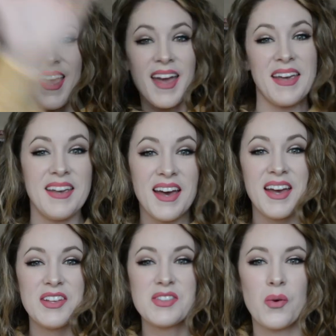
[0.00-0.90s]
Hey
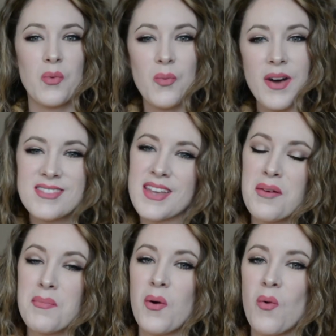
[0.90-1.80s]
guys, what's
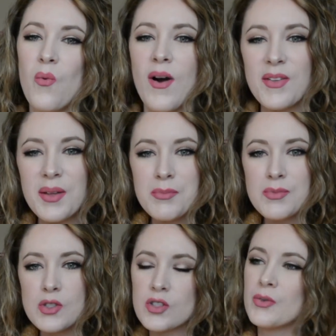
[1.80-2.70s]
up?
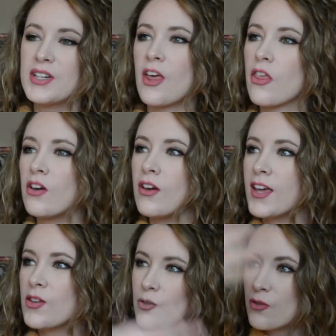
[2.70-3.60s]
Welcome to another
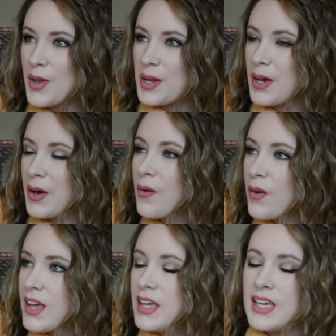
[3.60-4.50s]
video.
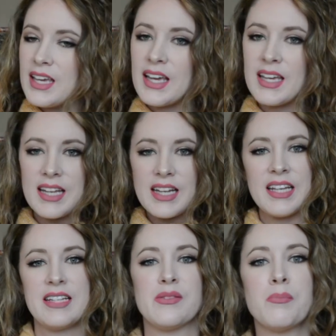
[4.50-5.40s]
It
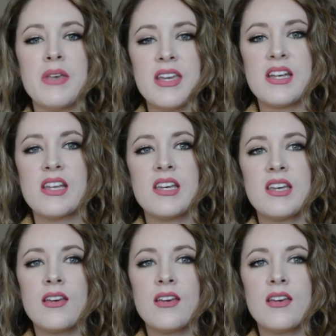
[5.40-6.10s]
has been